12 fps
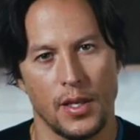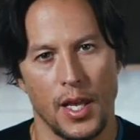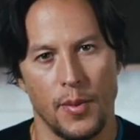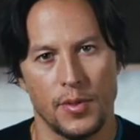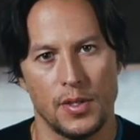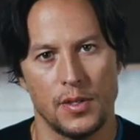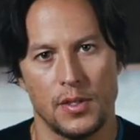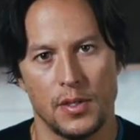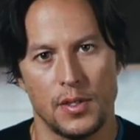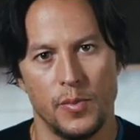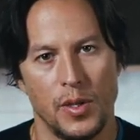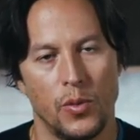came
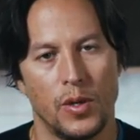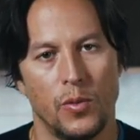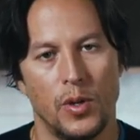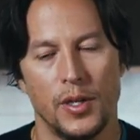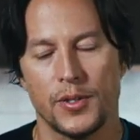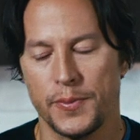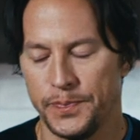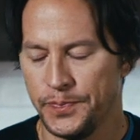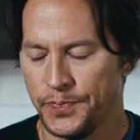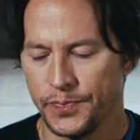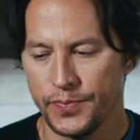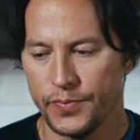to be what it was,
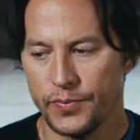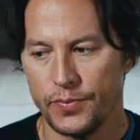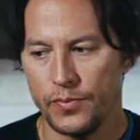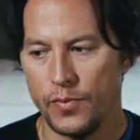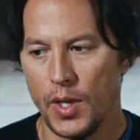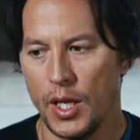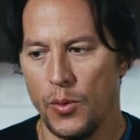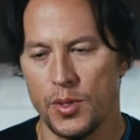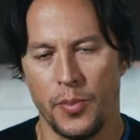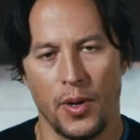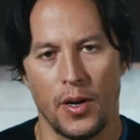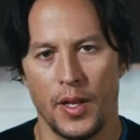he was
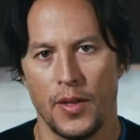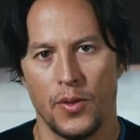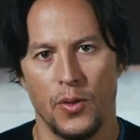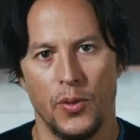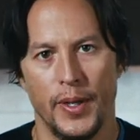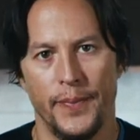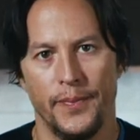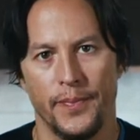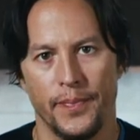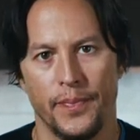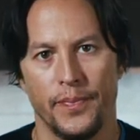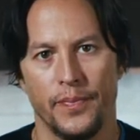a part of that the whole way.
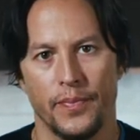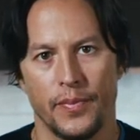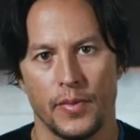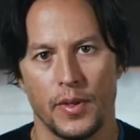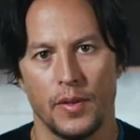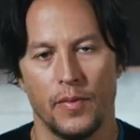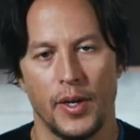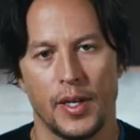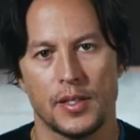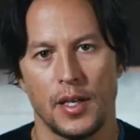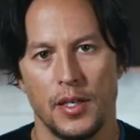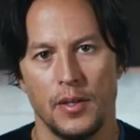I'm very
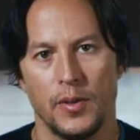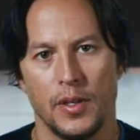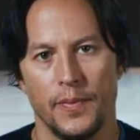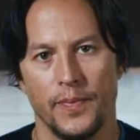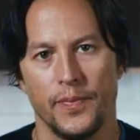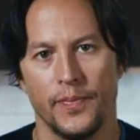excited with it.